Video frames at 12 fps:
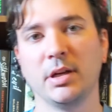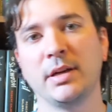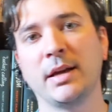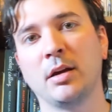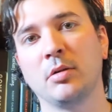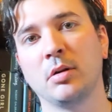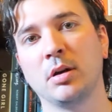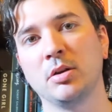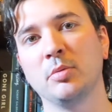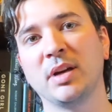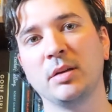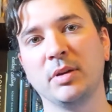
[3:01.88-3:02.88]
Now,
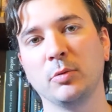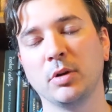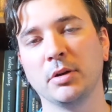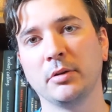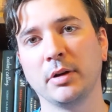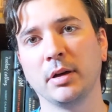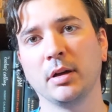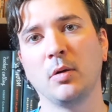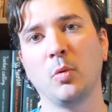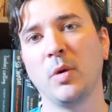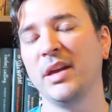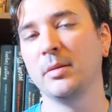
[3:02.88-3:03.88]
you might be wondering,
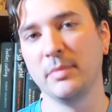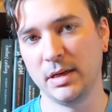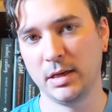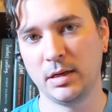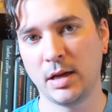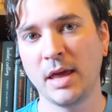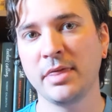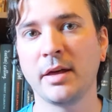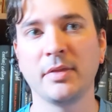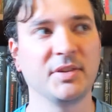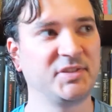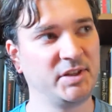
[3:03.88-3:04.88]
wait a minute, I
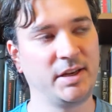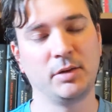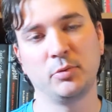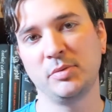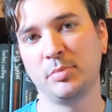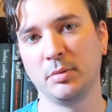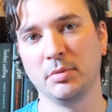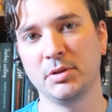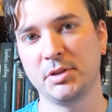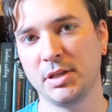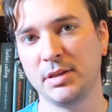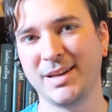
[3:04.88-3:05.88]
thought The Stand was
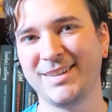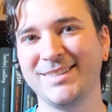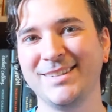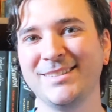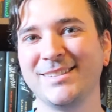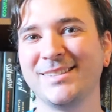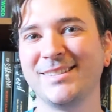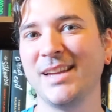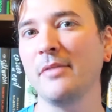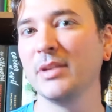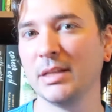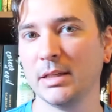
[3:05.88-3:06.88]
published in
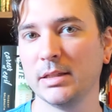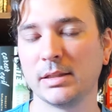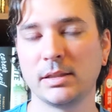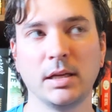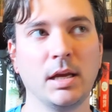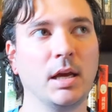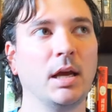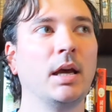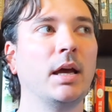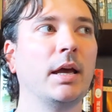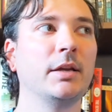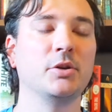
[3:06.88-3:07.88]
1970s.
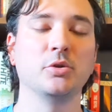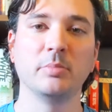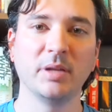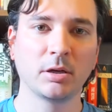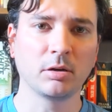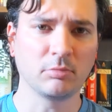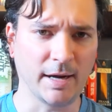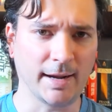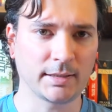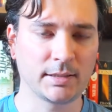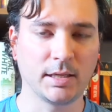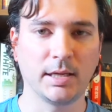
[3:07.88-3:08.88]
And you'd be
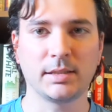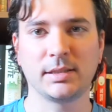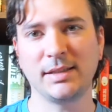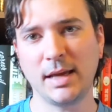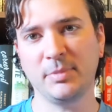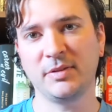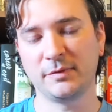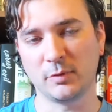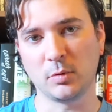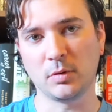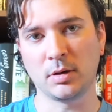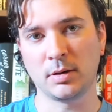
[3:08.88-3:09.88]
correct, except
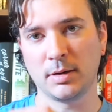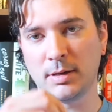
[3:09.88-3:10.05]
for